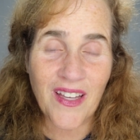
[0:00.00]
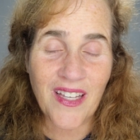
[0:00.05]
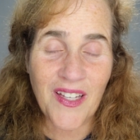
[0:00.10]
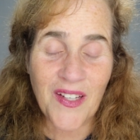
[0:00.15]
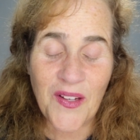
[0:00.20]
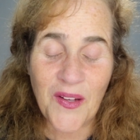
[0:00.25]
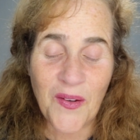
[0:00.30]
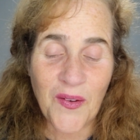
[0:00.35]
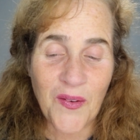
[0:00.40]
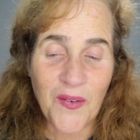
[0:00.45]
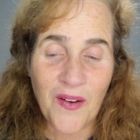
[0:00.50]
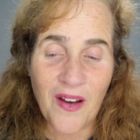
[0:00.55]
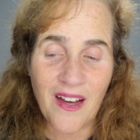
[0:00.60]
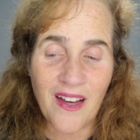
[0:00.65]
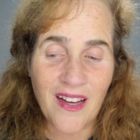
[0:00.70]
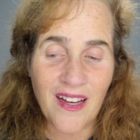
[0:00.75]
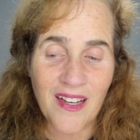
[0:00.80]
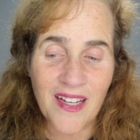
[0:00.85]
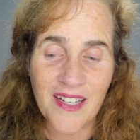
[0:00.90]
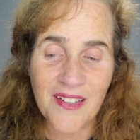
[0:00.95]
You know,
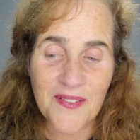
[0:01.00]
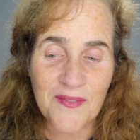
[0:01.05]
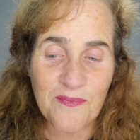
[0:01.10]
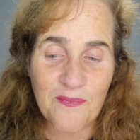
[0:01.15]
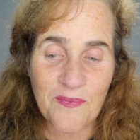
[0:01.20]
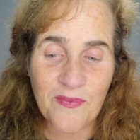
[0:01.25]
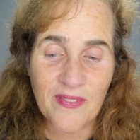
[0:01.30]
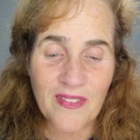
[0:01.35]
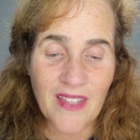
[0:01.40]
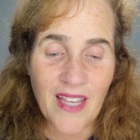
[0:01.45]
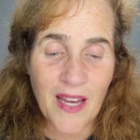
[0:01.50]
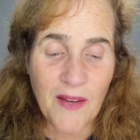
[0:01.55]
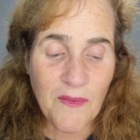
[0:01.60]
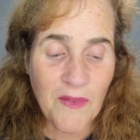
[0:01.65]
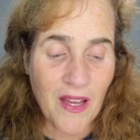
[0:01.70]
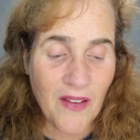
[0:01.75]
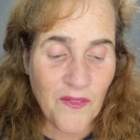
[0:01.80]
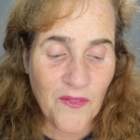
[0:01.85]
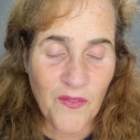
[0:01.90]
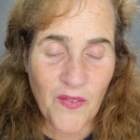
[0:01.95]
uh,
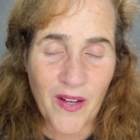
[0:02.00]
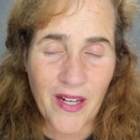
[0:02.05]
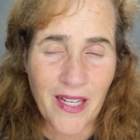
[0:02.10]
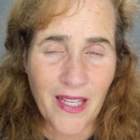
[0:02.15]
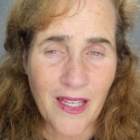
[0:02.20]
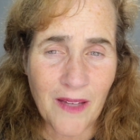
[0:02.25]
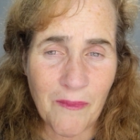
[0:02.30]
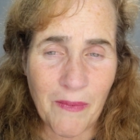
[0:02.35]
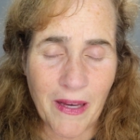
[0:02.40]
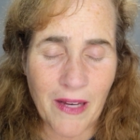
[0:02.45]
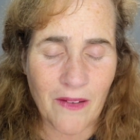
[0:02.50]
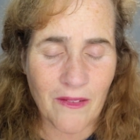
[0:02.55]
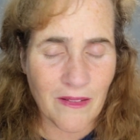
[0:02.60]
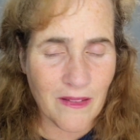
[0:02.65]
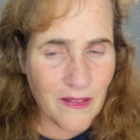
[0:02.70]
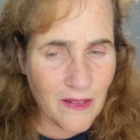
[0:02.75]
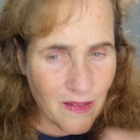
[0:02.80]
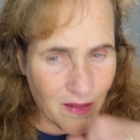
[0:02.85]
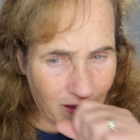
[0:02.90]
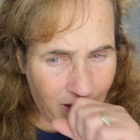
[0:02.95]
I'm not fretting about,